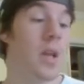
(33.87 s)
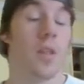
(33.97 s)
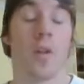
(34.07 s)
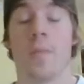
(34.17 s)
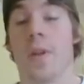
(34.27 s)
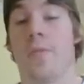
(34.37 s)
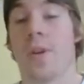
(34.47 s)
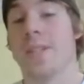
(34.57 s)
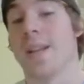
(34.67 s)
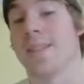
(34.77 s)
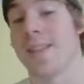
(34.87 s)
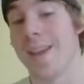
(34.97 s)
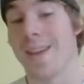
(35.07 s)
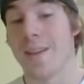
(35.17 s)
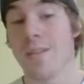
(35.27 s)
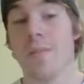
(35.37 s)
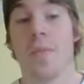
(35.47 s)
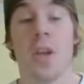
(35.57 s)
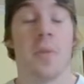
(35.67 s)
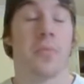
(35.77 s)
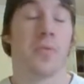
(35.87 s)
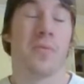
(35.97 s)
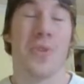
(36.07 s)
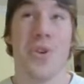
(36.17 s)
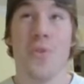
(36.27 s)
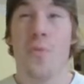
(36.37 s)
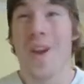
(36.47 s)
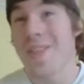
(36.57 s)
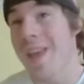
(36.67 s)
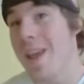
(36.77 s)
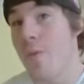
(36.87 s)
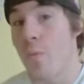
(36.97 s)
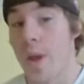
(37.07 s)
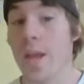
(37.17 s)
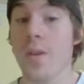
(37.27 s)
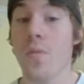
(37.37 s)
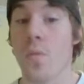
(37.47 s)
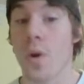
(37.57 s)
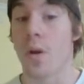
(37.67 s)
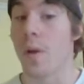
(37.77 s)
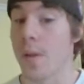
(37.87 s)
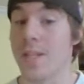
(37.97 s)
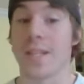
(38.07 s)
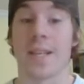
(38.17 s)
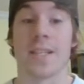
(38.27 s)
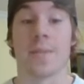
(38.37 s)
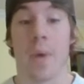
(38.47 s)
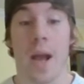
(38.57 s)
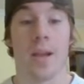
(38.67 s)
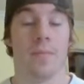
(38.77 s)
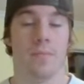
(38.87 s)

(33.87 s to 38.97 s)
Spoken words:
A little bit of what's at stake here. Peru, with a win, will clinch a spot